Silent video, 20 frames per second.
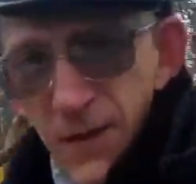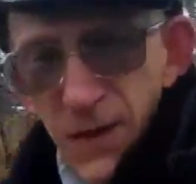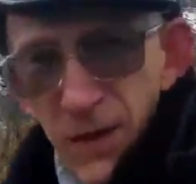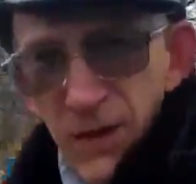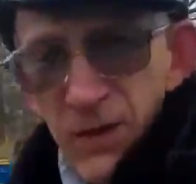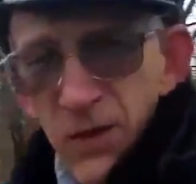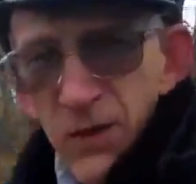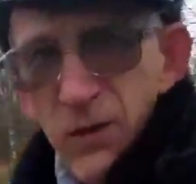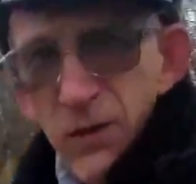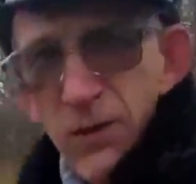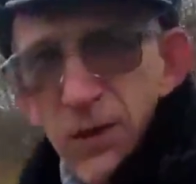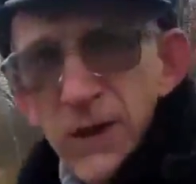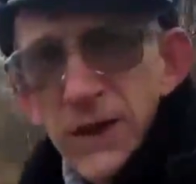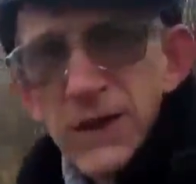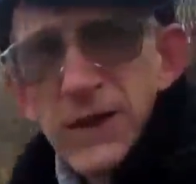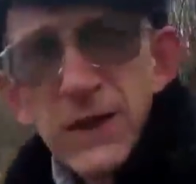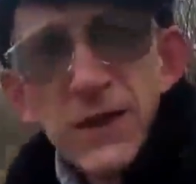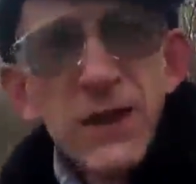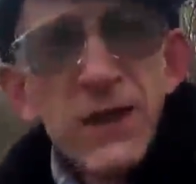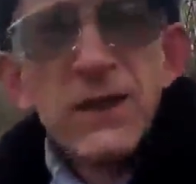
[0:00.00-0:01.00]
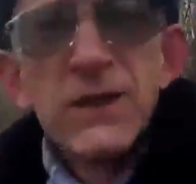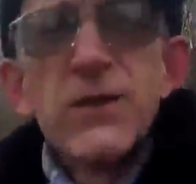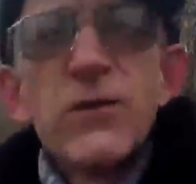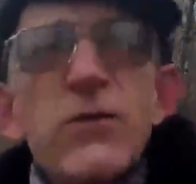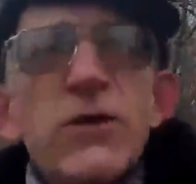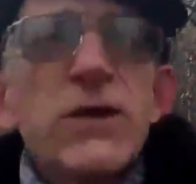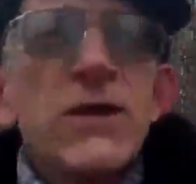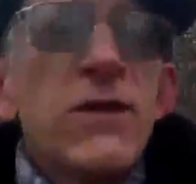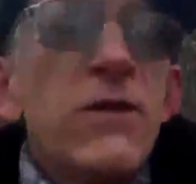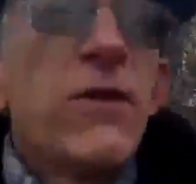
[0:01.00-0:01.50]
colorated, as you
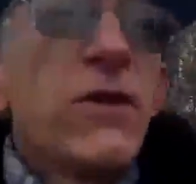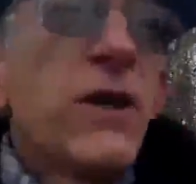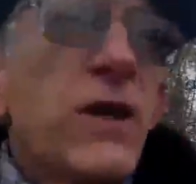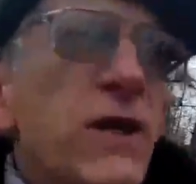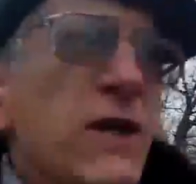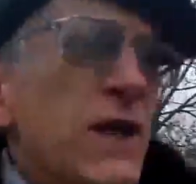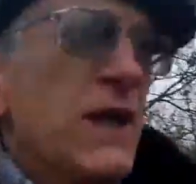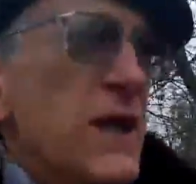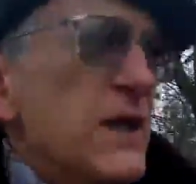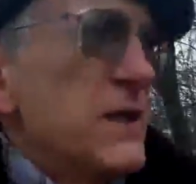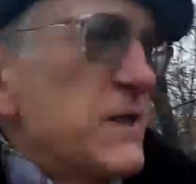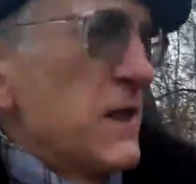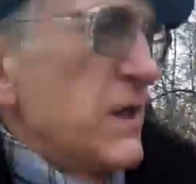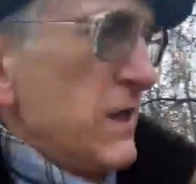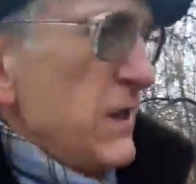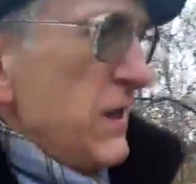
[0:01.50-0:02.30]
can recognize.